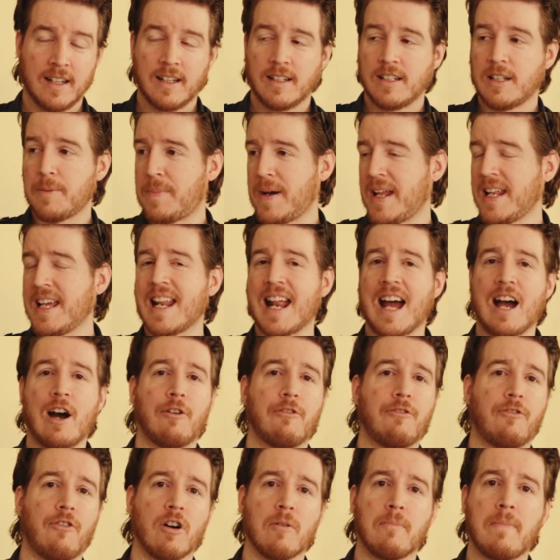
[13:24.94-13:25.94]
depending on how
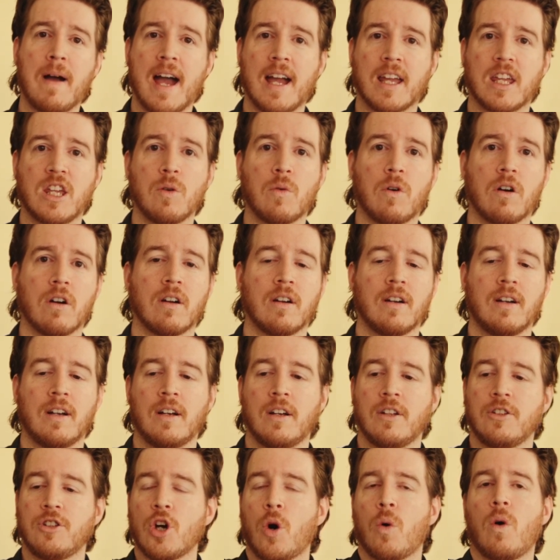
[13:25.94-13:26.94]
far back you are,
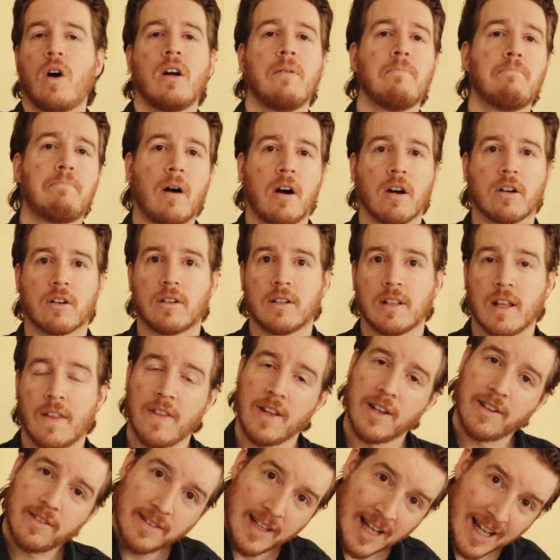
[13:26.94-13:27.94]
don't unbuckle and
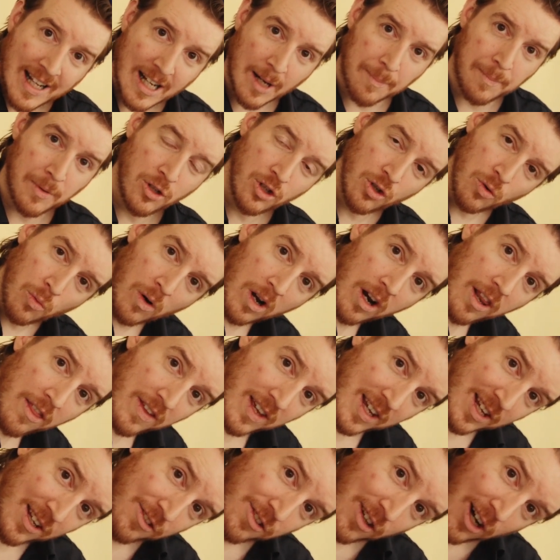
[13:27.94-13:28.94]
then stand up and do one of
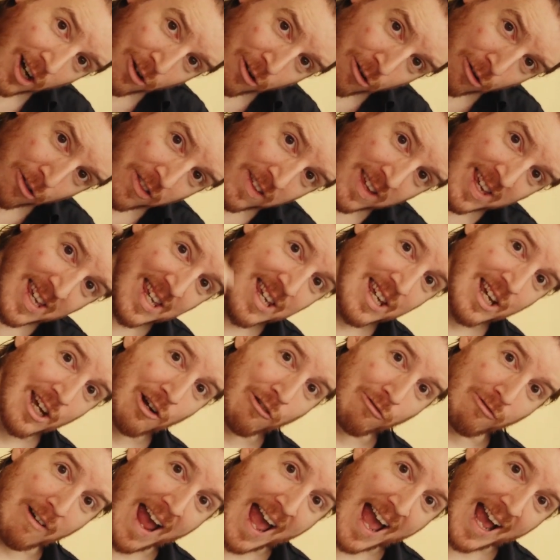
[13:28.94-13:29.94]
these under the
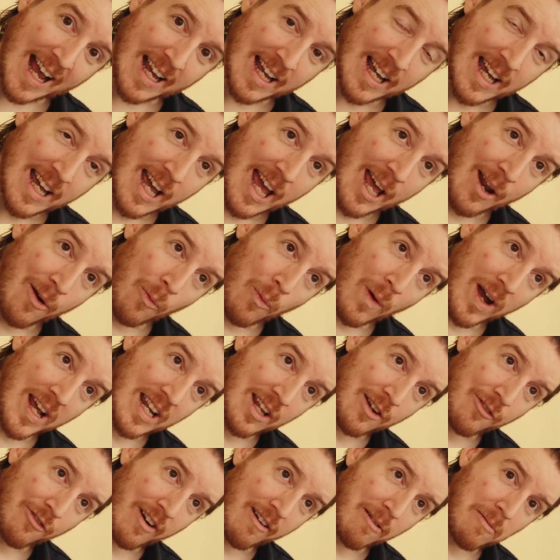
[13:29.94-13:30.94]
rack and
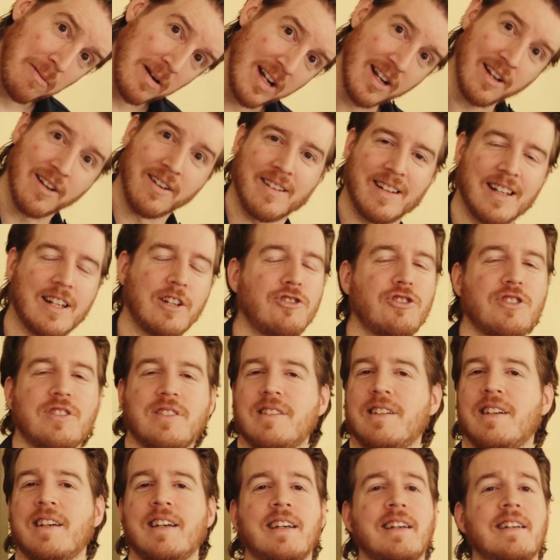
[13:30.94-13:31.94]
waiting for everybody to just
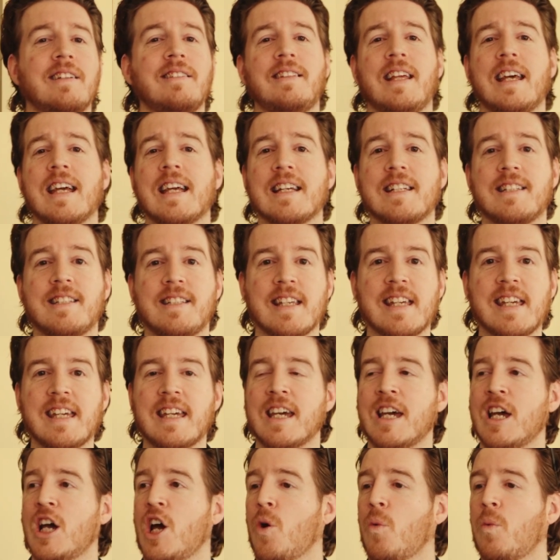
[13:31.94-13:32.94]
take a seat.
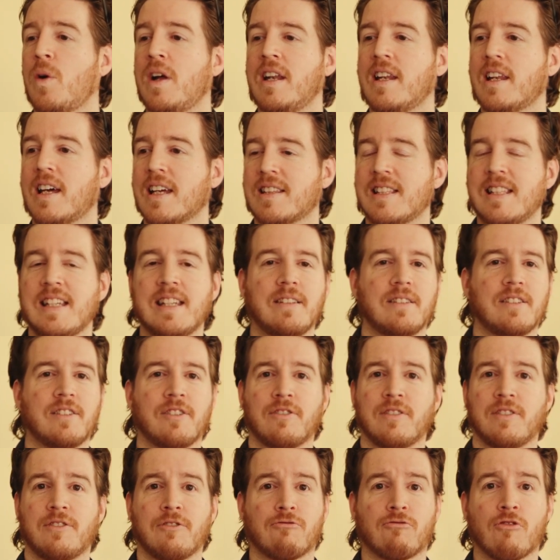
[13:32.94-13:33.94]
When like
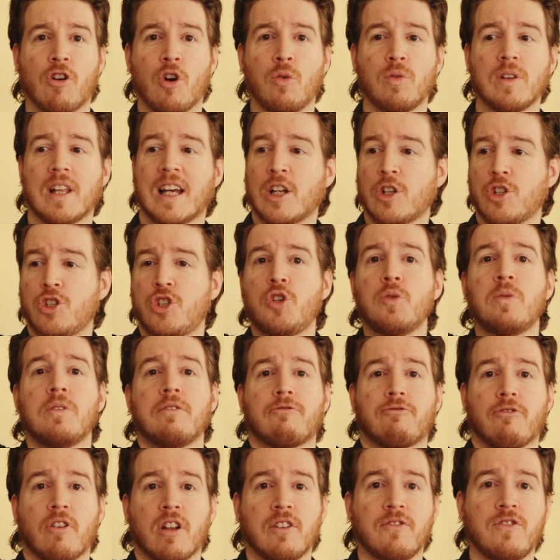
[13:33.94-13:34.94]
the row like 2 in
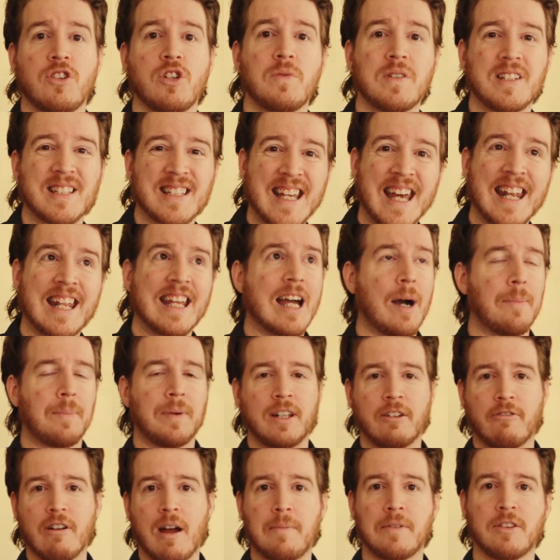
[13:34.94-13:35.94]
front of you is getting up
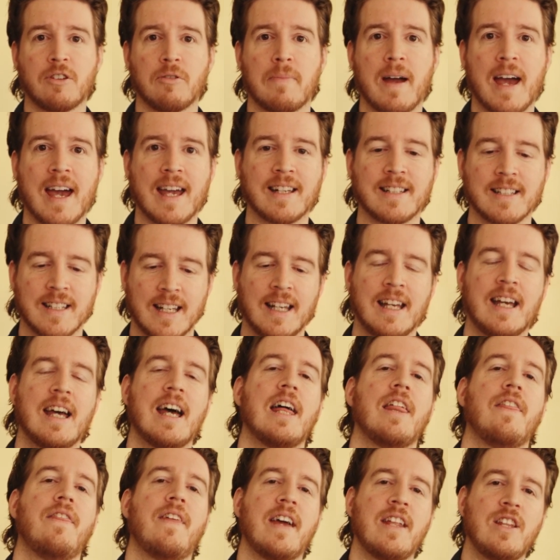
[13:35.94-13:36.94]
and grabbing their bags,
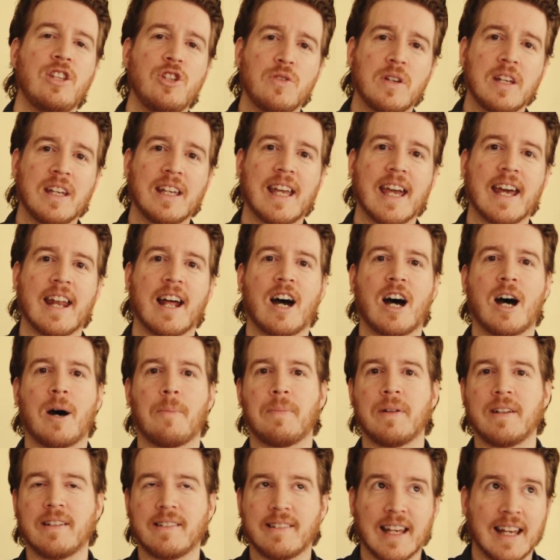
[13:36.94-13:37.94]
then you can get
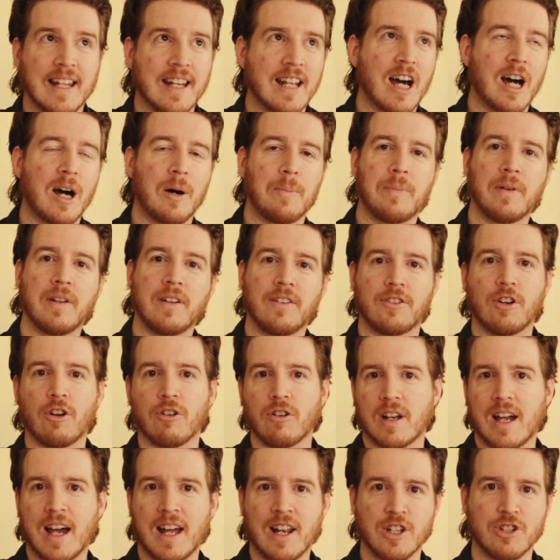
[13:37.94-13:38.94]
up and stand up and
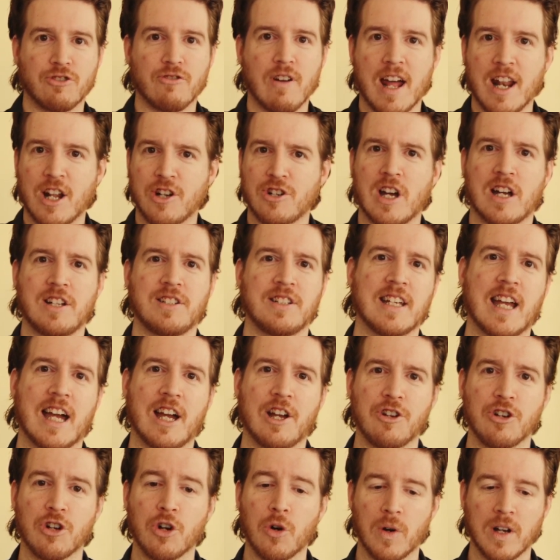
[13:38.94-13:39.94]
start kind of strategizing how
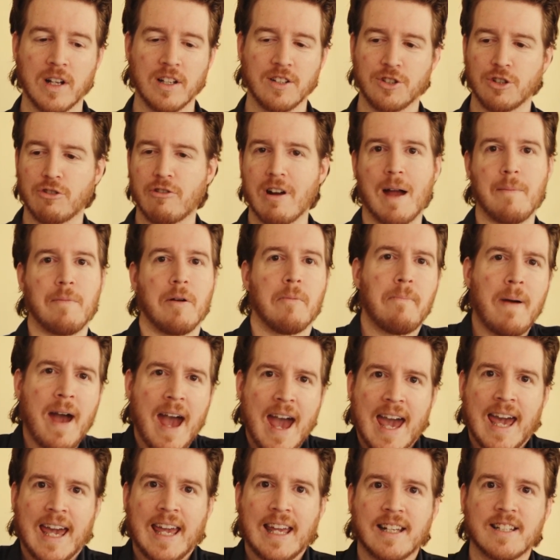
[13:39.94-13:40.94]
you're going to grab your
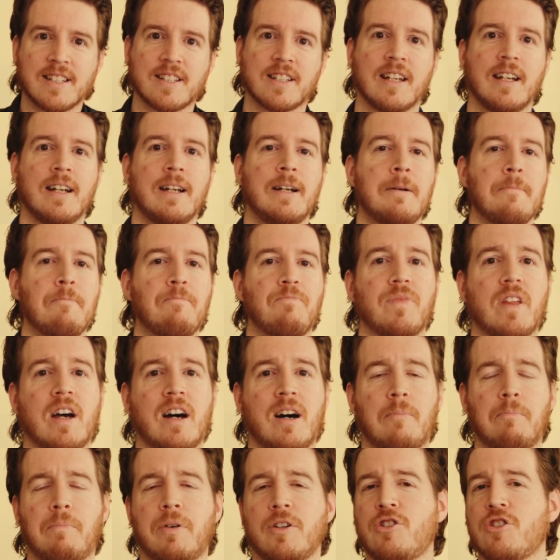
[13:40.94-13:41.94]
bags.
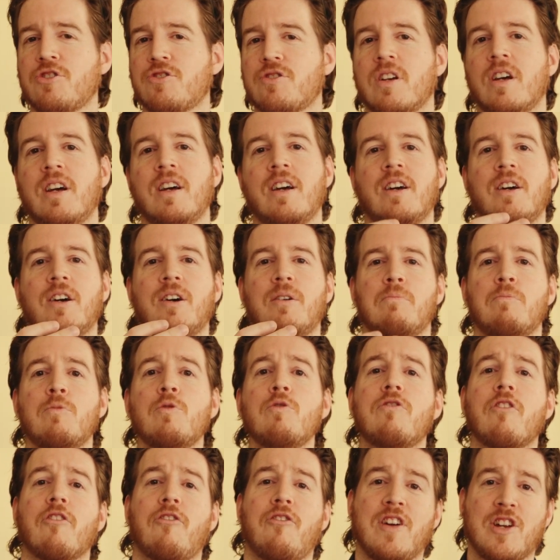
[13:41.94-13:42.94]
But just
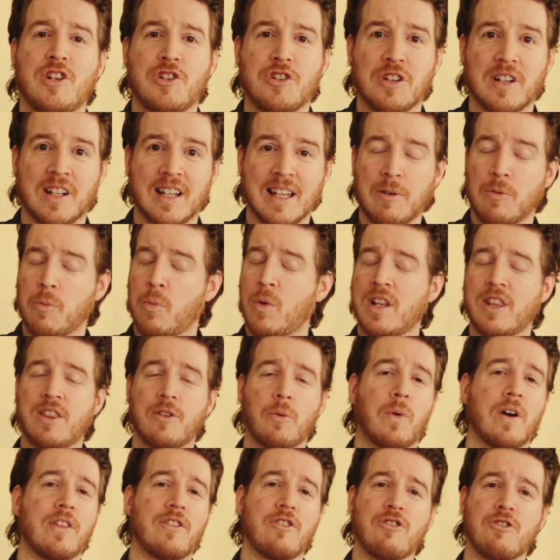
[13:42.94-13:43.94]
move efficiently.
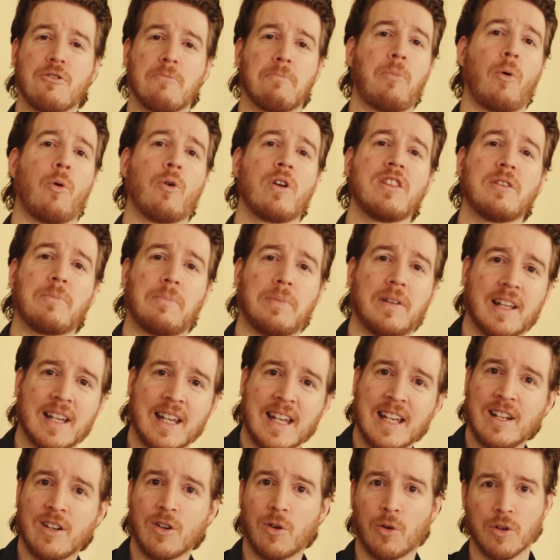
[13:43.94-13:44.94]
Whether you're boarding the
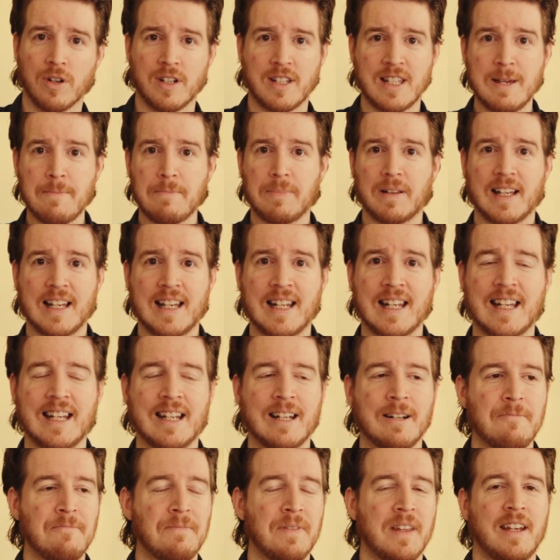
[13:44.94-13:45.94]
plane or deplaning,
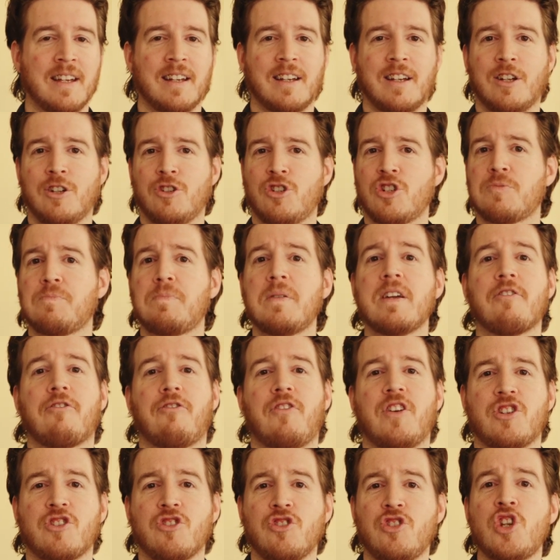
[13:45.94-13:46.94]
just be
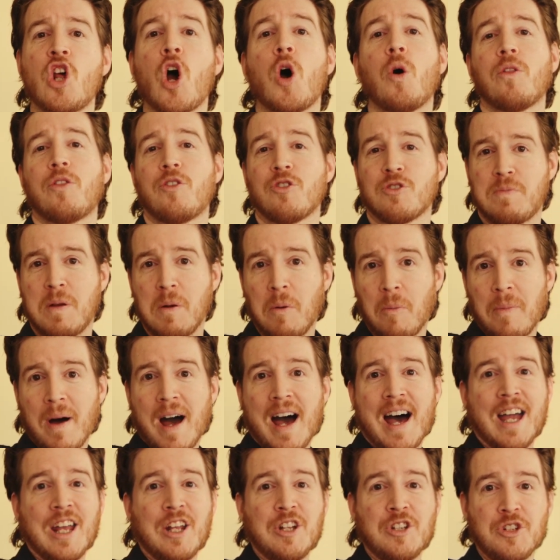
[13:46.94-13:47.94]
efficient. Know that there's people
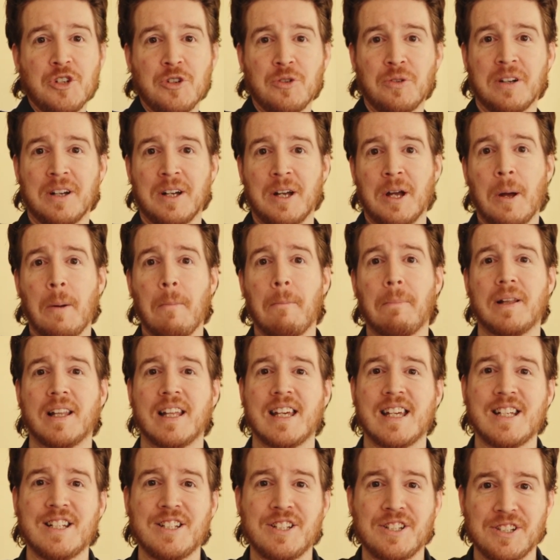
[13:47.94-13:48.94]
behind you.
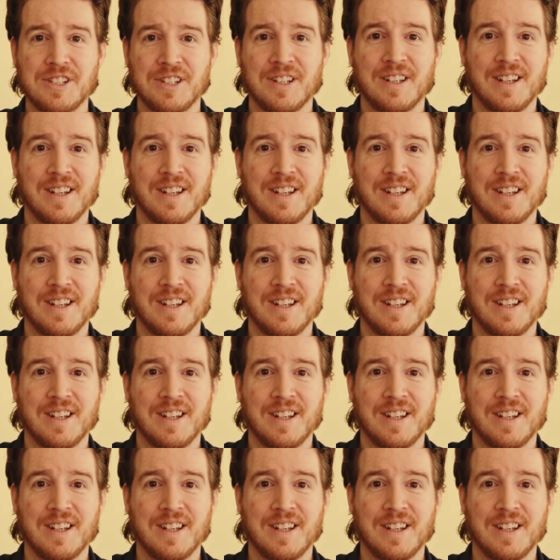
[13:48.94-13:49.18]
Please.